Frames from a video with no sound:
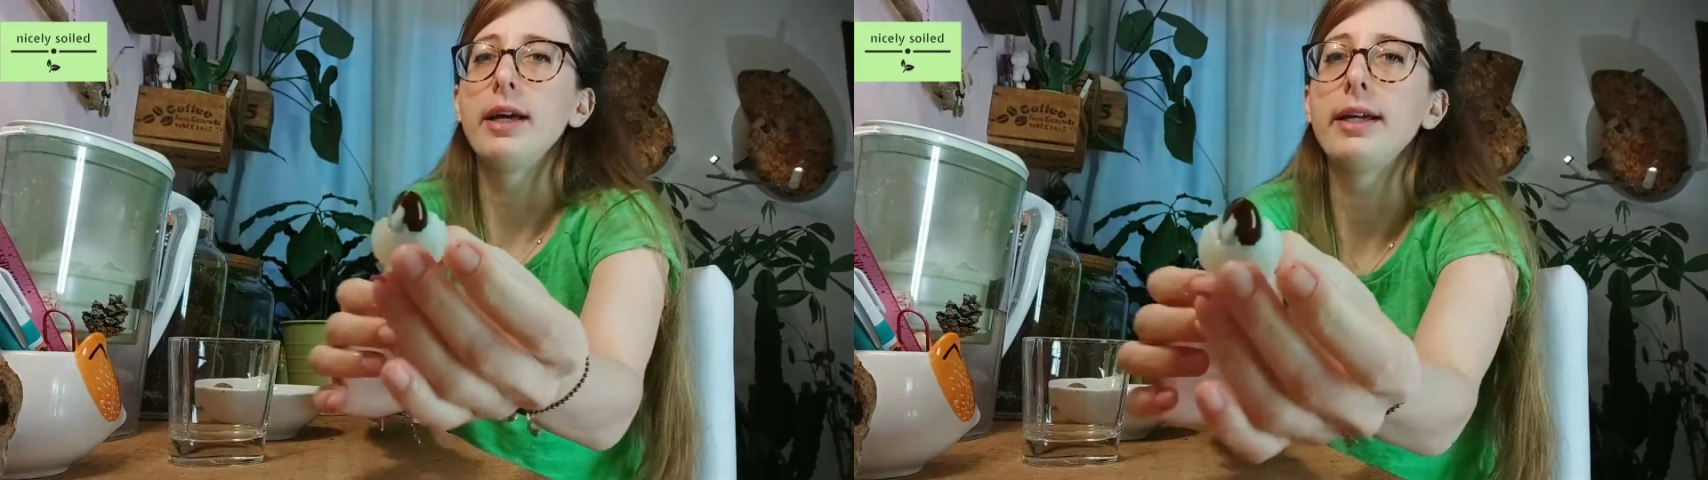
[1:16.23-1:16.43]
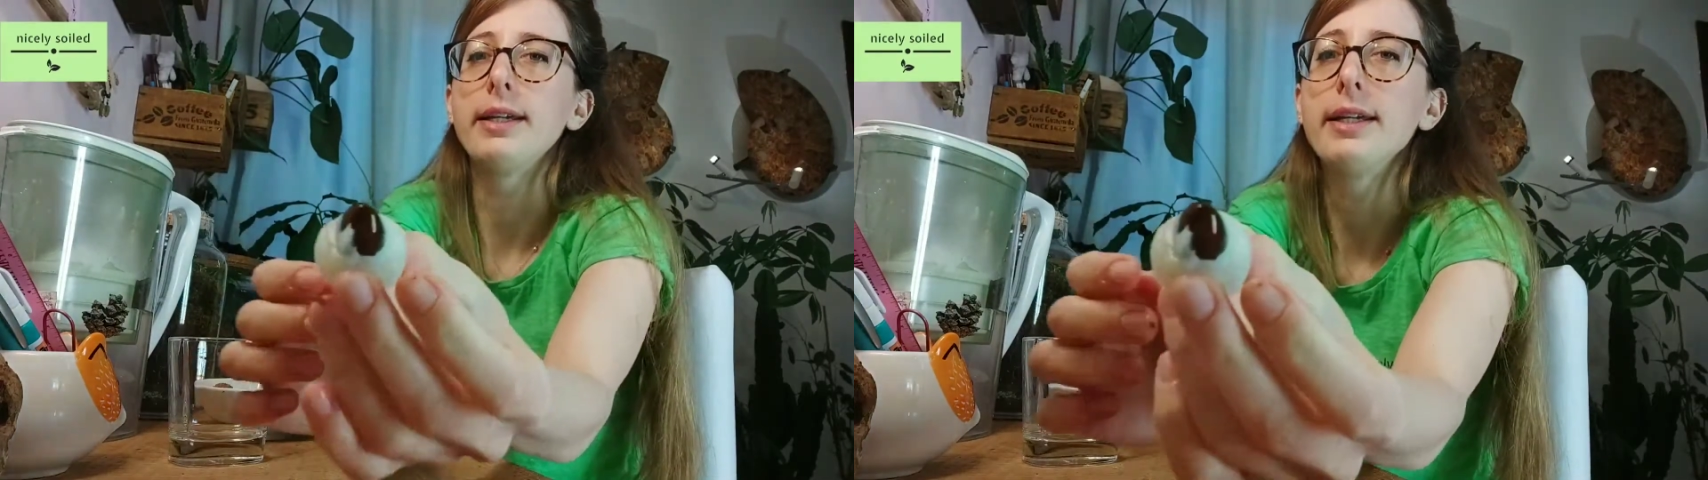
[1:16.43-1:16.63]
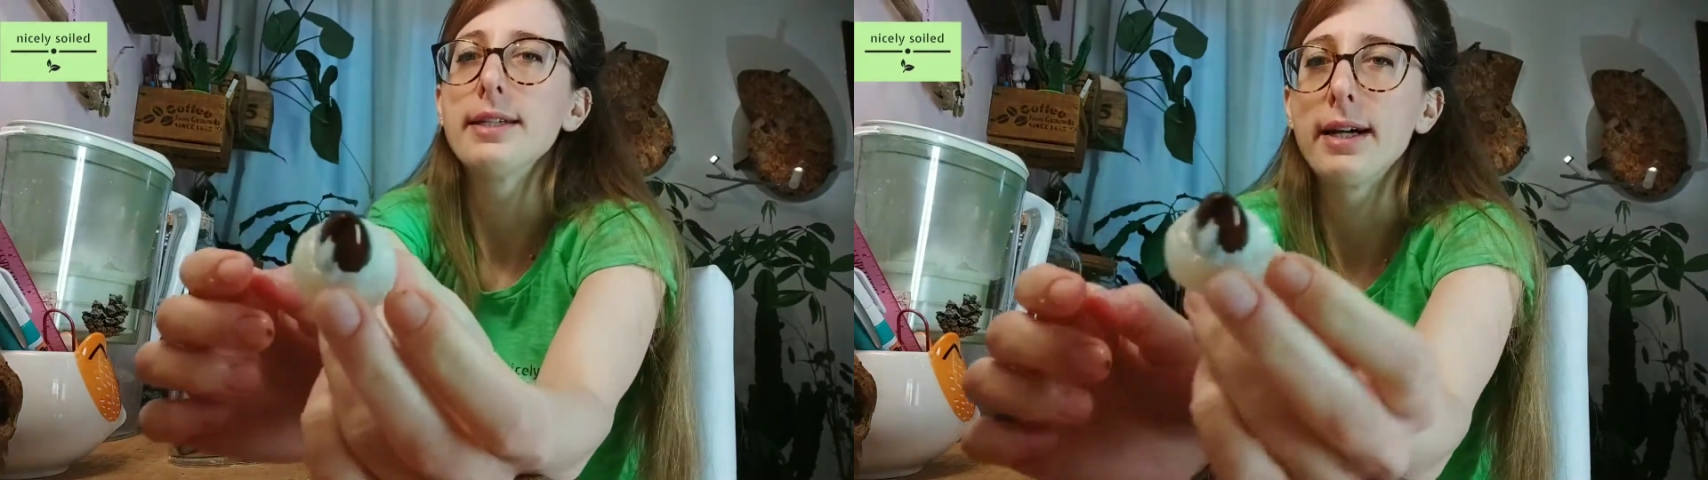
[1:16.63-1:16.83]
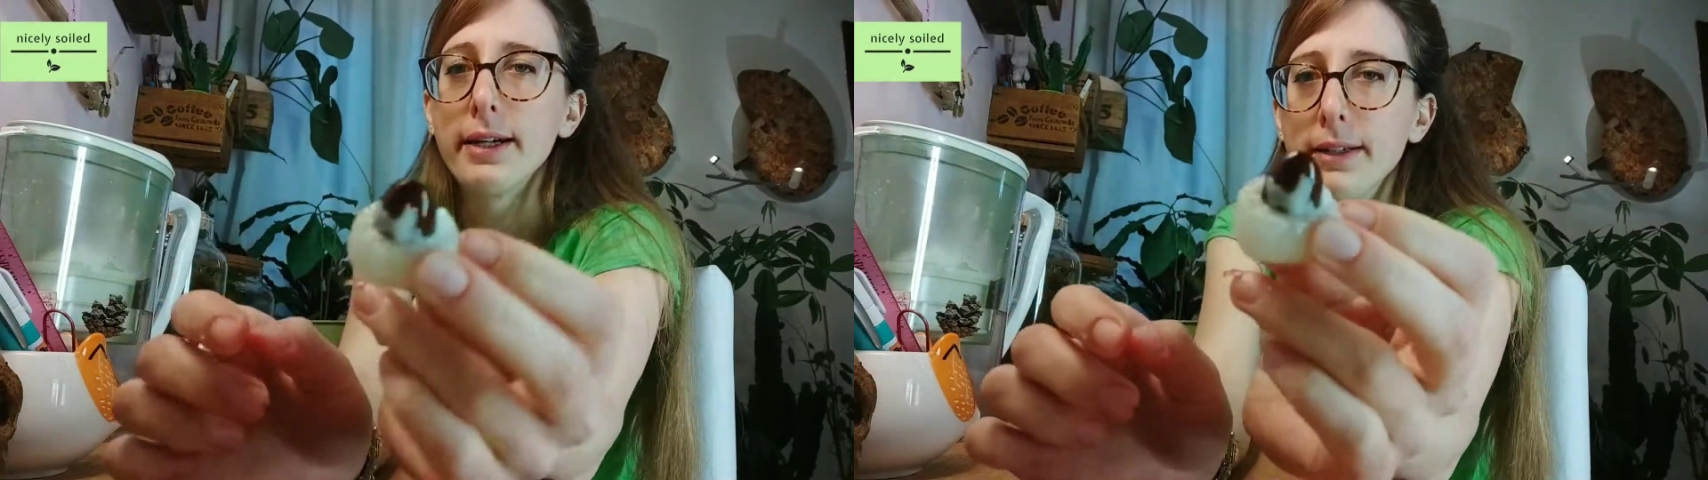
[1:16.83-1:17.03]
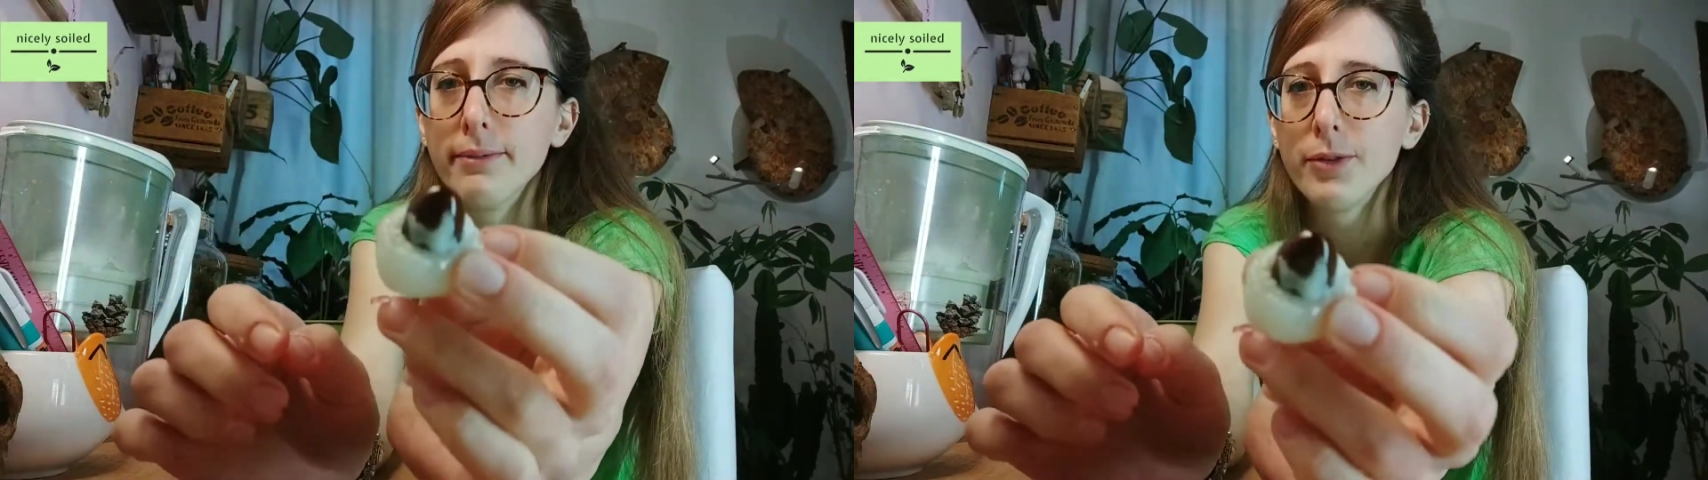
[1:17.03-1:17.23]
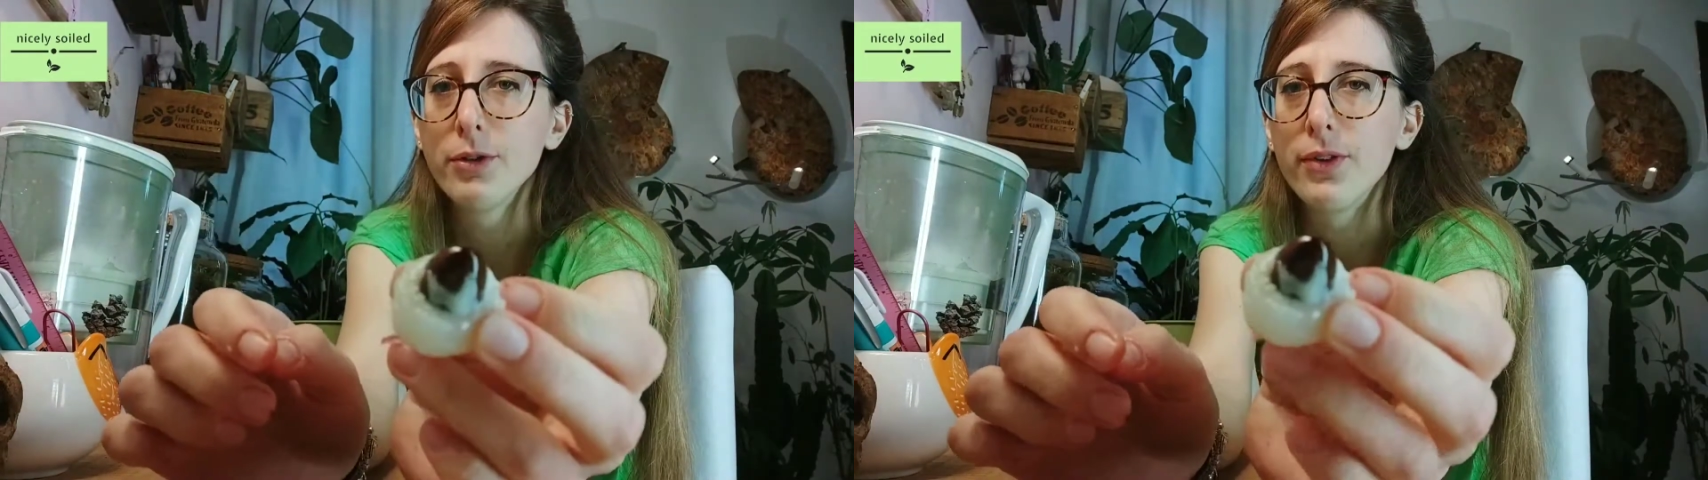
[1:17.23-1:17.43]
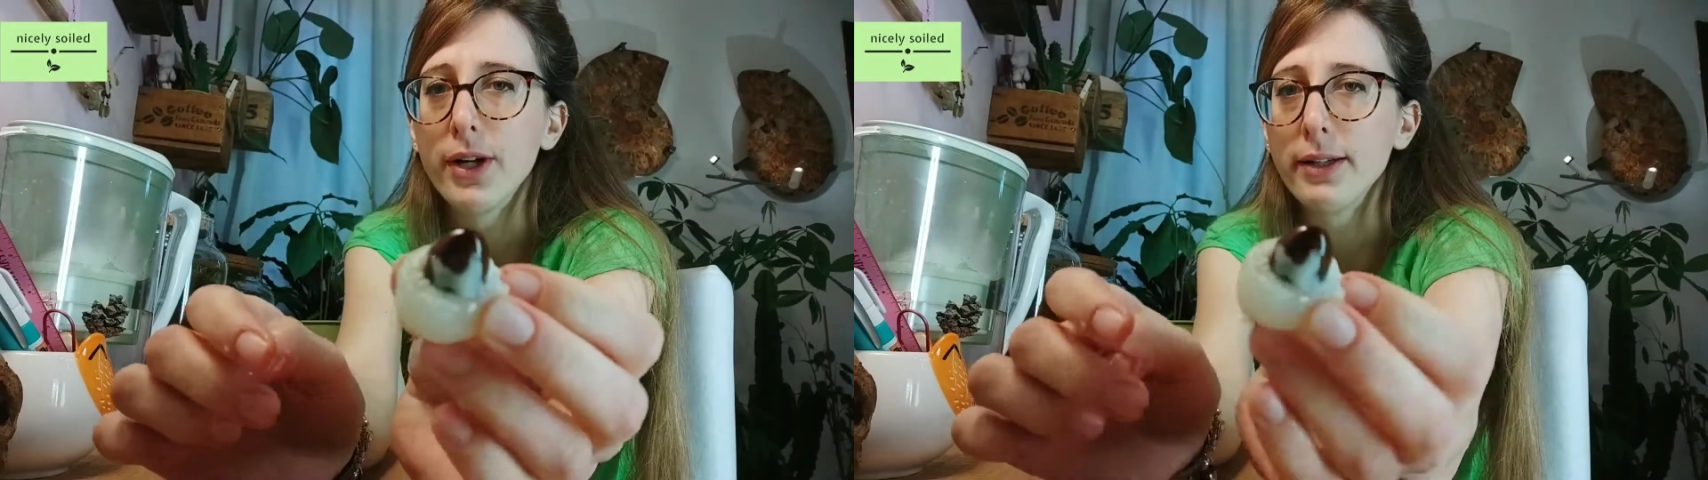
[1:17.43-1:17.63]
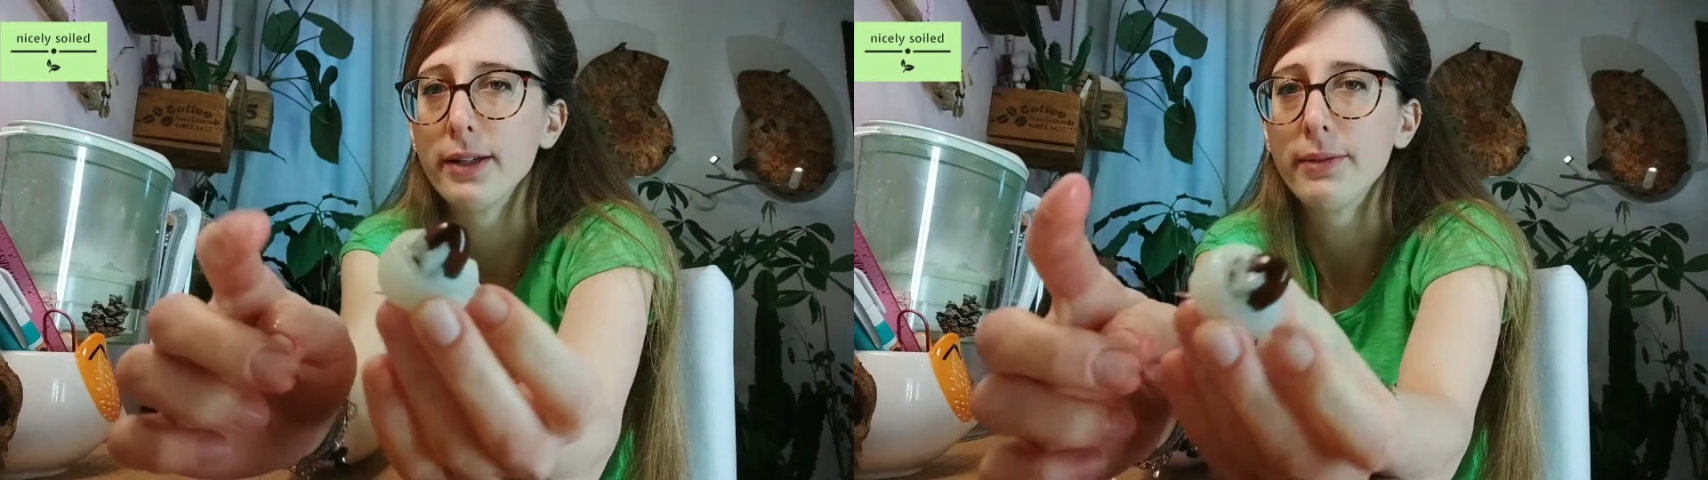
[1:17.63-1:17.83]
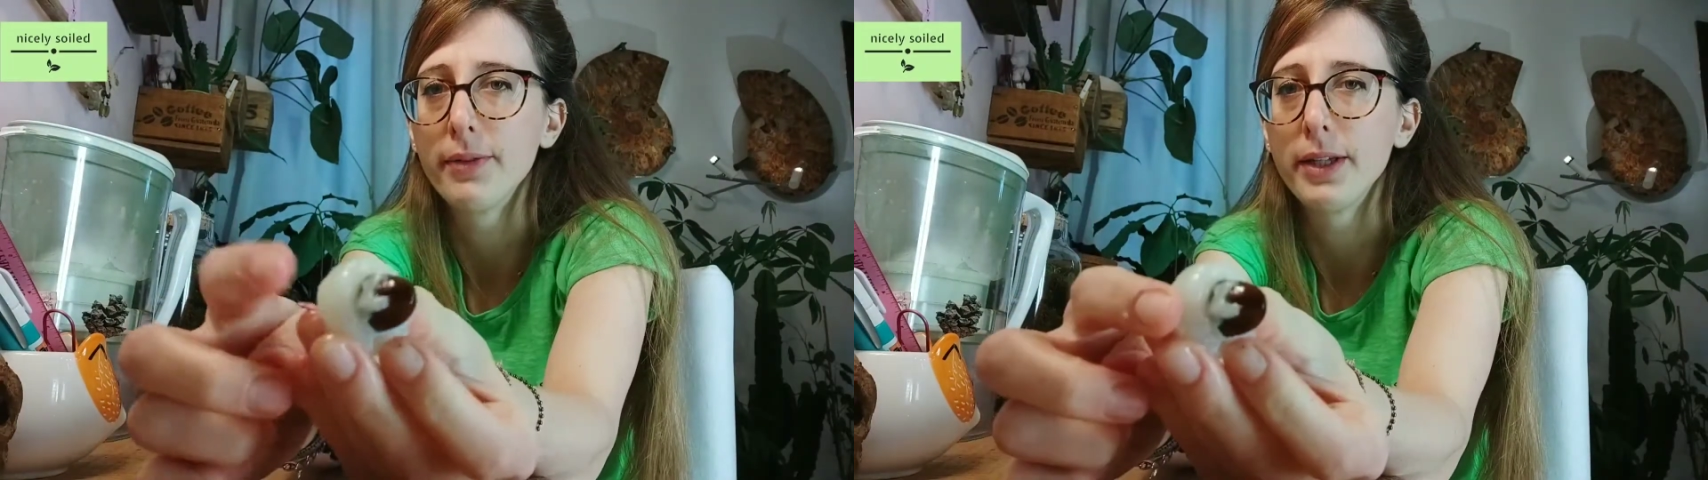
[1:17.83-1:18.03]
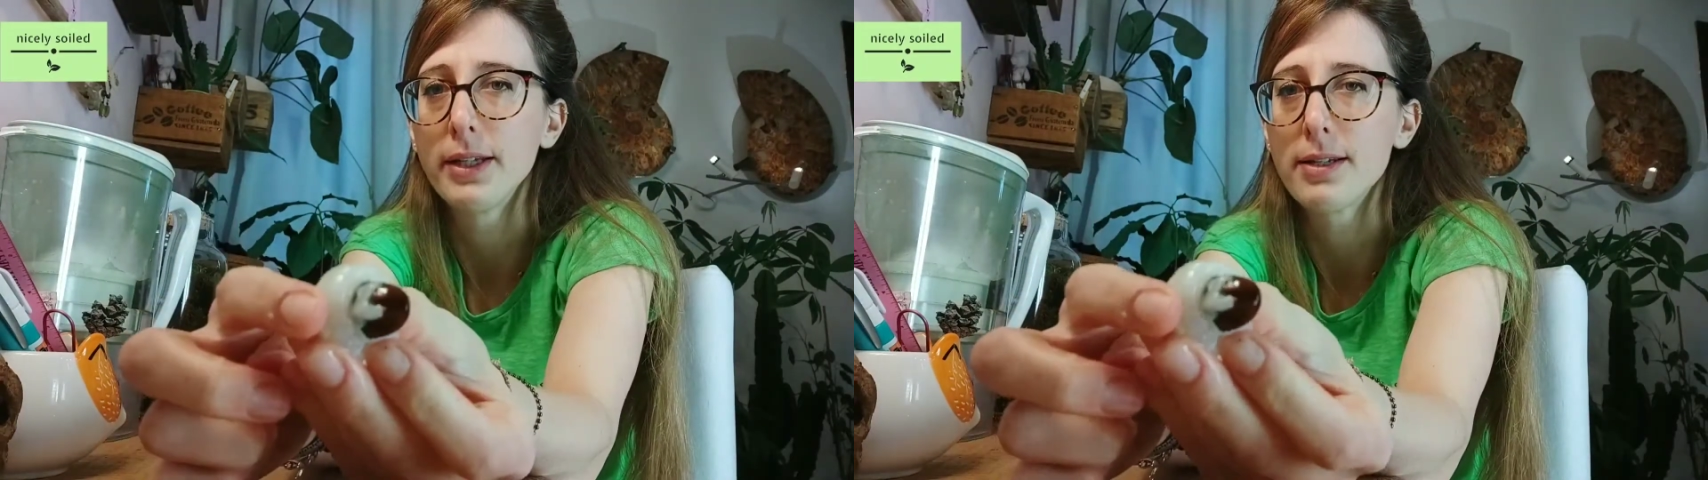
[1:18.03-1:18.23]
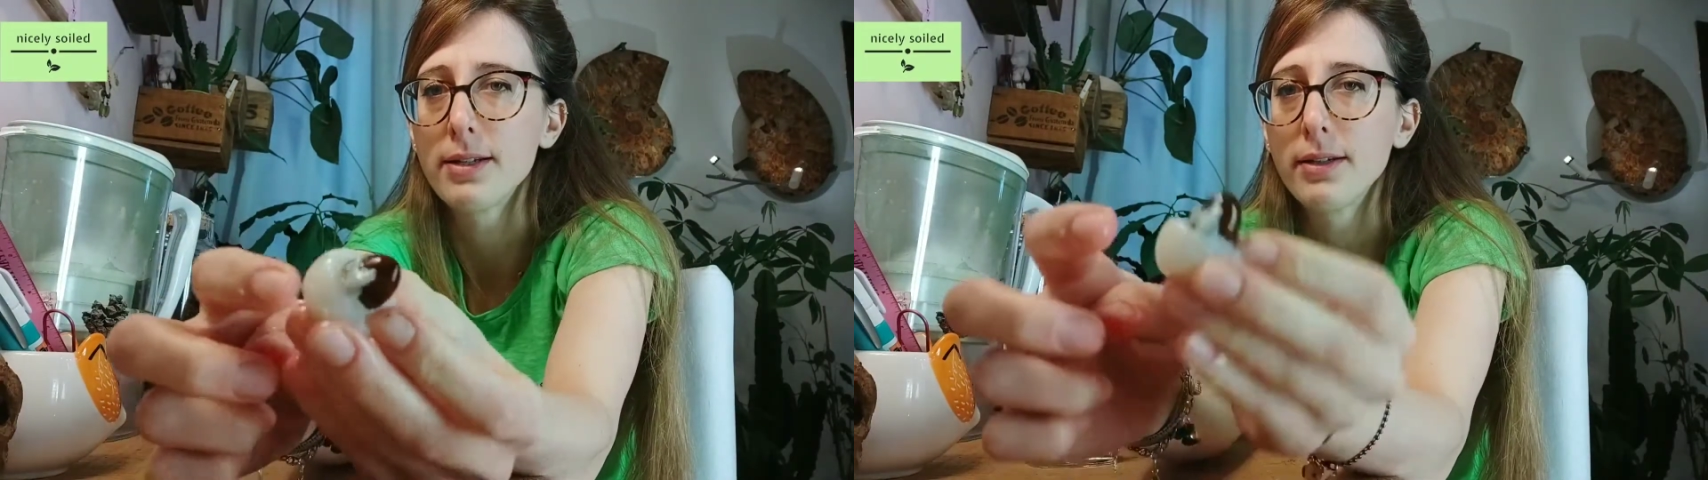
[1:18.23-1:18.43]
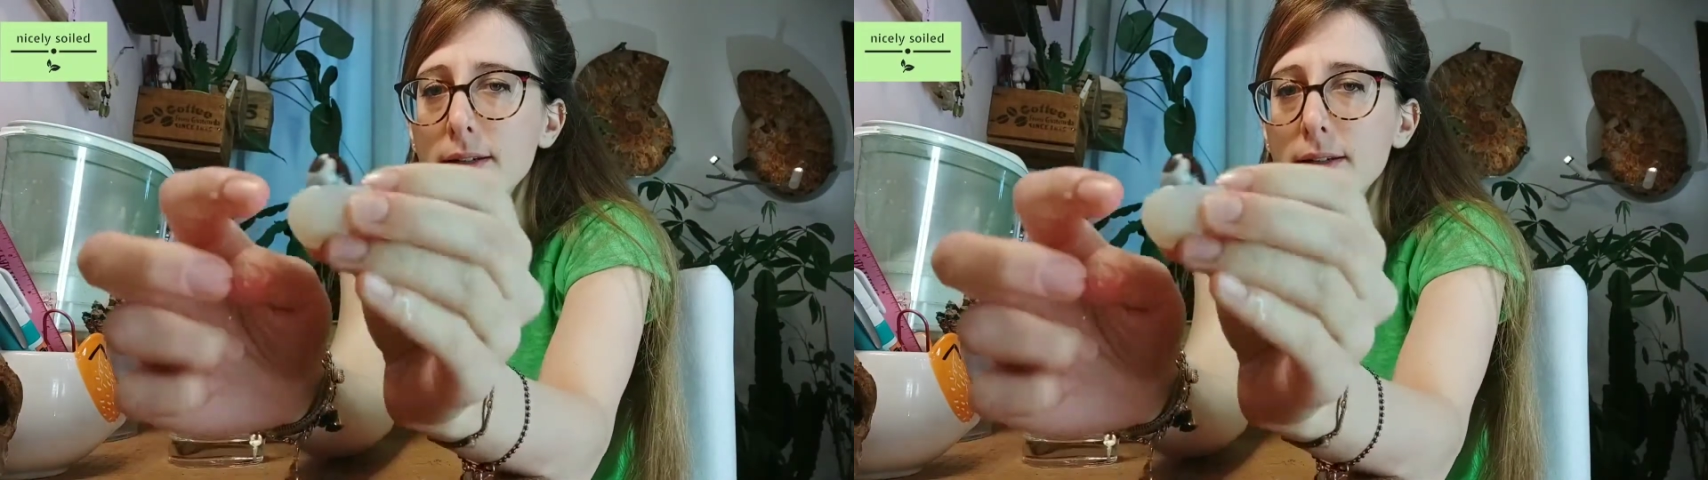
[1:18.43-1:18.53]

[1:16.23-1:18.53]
And inside you find this